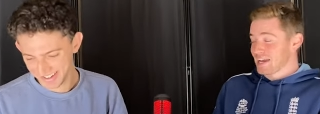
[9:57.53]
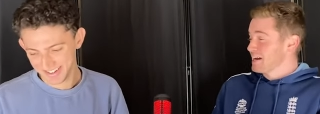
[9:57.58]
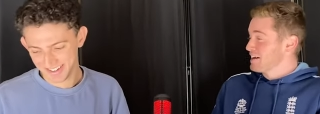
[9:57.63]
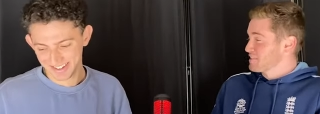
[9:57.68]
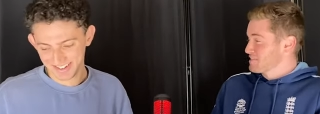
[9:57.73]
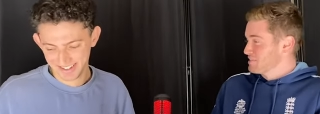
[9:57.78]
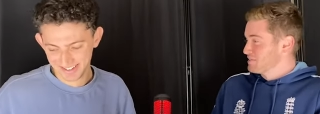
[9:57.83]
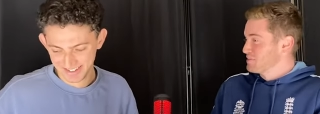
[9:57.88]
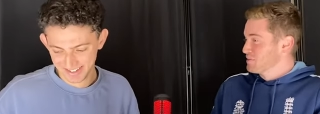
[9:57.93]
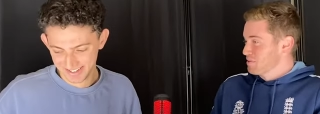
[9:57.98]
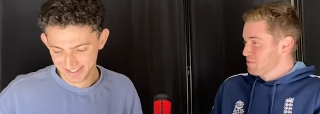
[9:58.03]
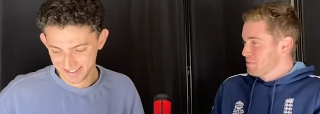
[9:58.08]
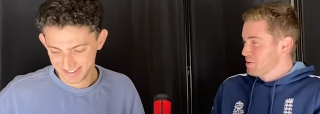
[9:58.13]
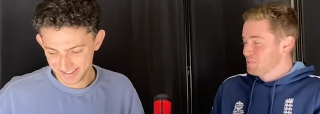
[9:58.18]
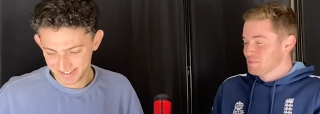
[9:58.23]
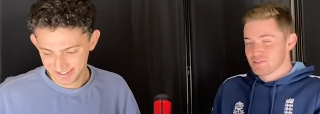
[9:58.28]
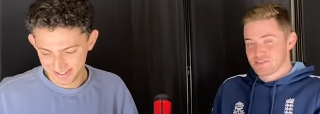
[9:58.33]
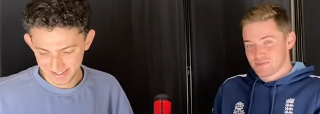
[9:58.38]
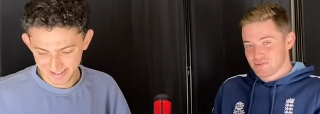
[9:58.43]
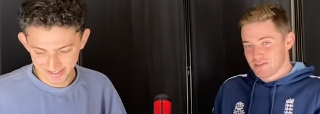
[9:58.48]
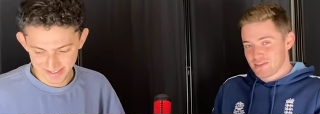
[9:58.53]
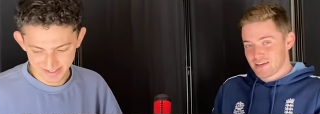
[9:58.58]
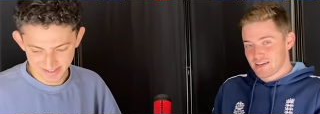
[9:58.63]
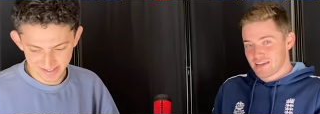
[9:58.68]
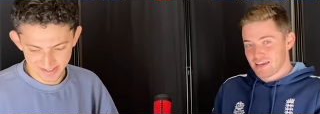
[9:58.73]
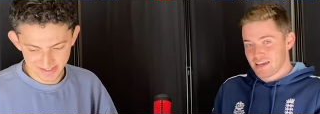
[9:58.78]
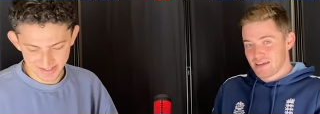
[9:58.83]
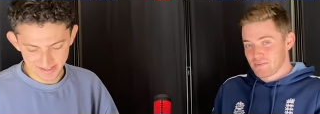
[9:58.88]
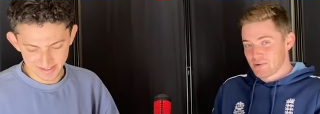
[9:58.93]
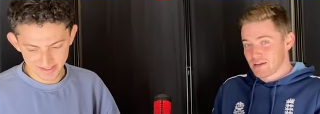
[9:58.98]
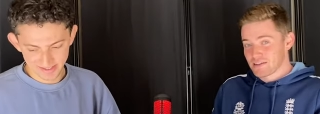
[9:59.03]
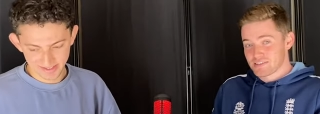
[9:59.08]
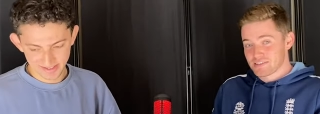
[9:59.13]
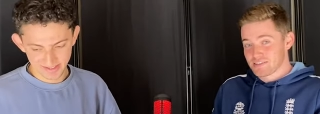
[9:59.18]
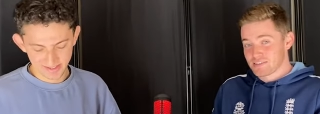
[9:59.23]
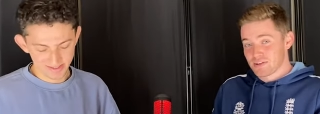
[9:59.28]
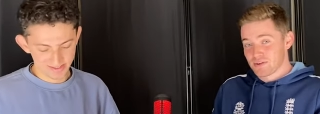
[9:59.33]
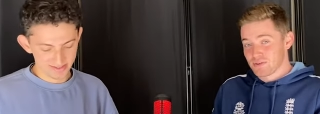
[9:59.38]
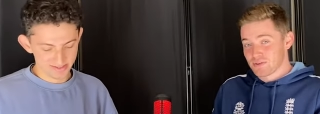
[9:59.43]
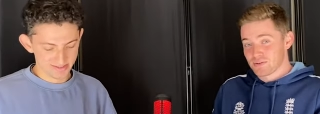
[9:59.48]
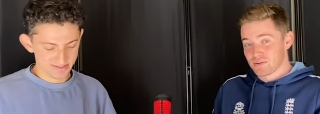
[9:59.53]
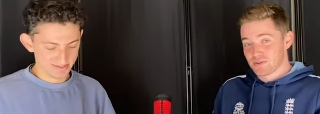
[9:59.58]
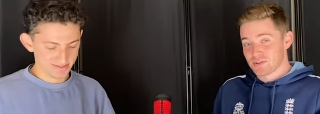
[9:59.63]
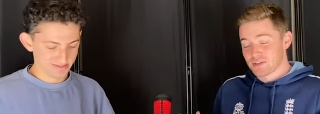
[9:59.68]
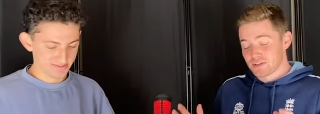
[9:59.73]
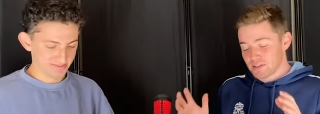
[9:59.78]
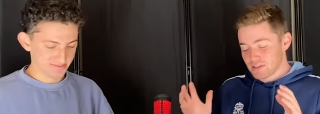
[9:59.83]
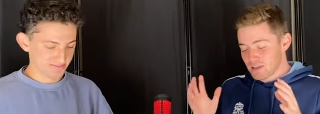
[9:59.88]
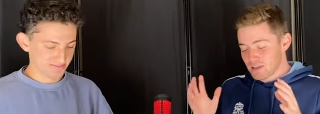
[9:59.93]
Speaker 1: the house on North Melbourne to win that game. I just don't know.